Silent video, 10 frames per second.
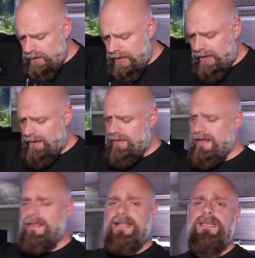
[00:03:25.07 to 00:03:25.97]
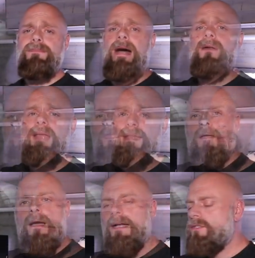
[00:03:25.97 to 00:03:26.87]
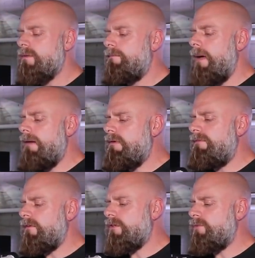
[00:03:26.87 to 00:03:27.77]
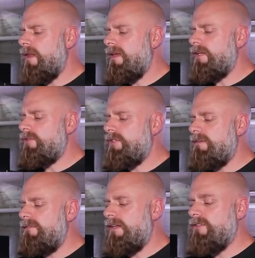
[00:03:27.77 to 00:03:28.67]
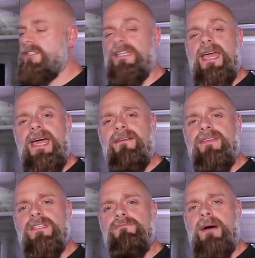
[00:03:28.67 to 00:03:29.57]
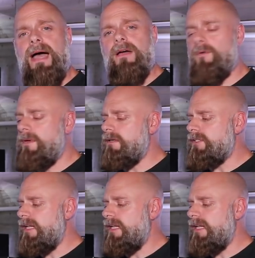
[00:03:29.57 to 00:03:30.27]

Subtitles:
And I think that's about it. Now, so the Penguin filters, one of the interesting features is they have these bio wheels.